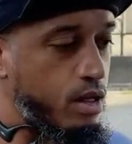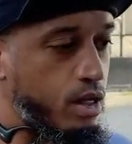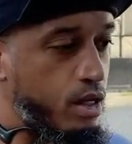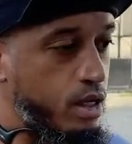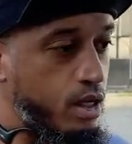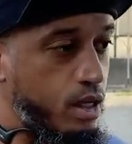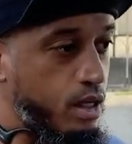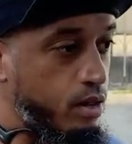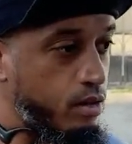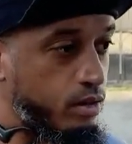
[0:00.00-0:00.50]

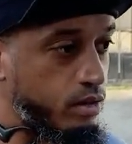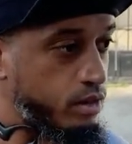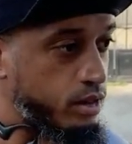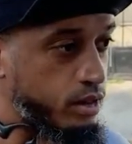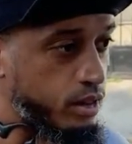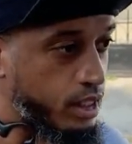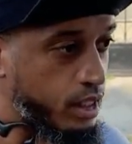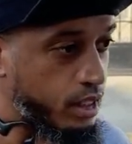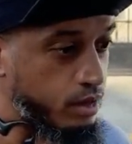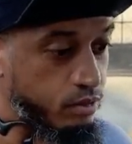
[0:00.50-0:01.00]
And I was
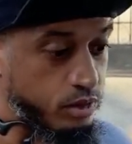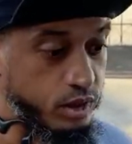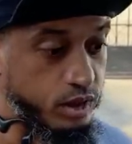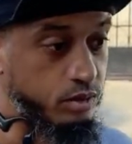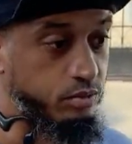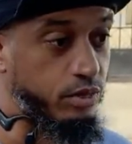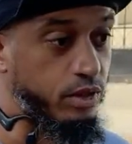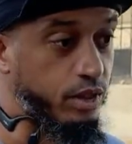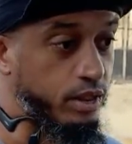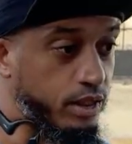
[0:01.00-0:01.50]
just like, it was
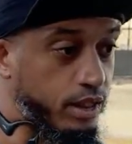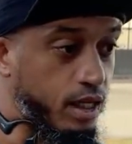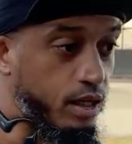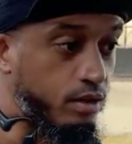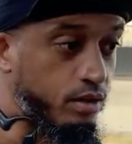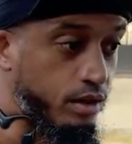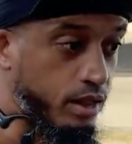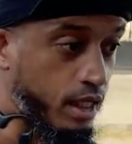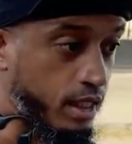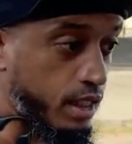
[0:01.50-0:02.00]
just bugged
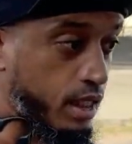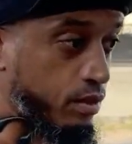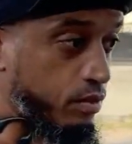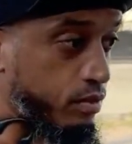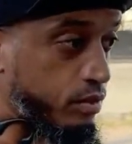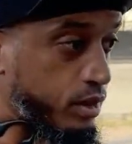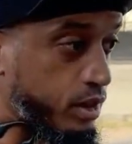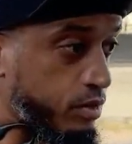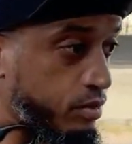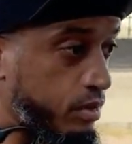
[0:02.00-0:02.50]
out that they
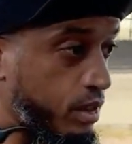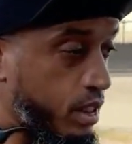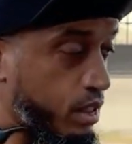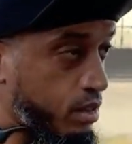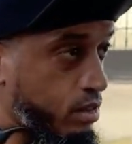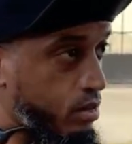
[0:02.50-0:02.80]
would just be like,